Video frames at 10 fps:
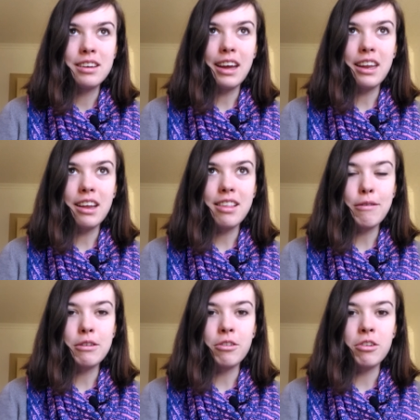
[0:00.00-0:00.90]
getting
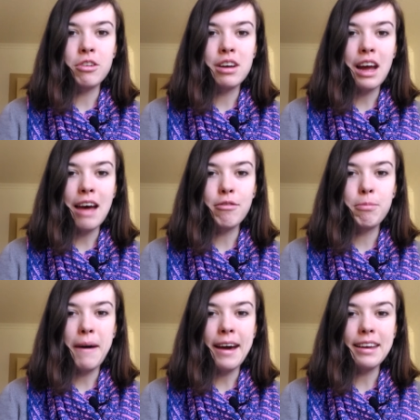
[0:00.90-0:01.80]
stuff in order. I haven't
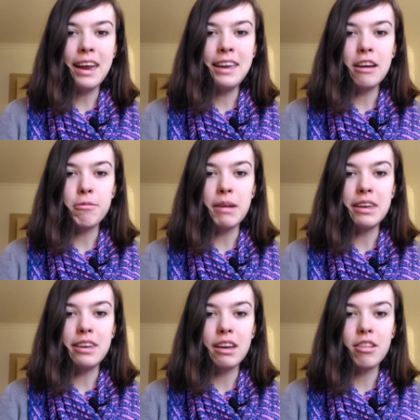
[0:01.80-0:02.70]
packed any of my
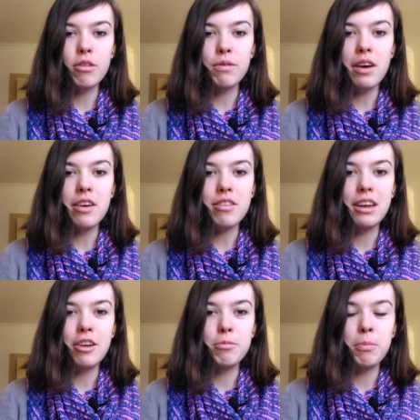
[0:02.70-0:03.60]
knitting so far, so I
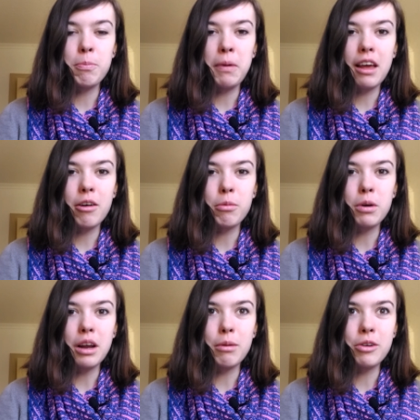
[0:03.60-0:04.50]
need to pick
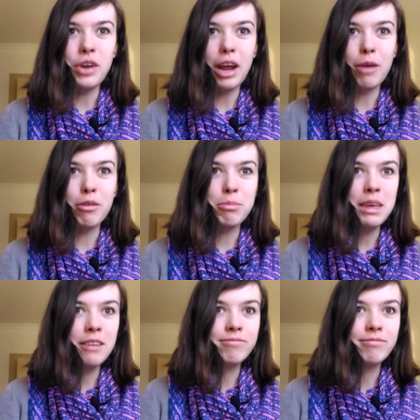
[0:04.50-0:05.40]
what I want to take with me.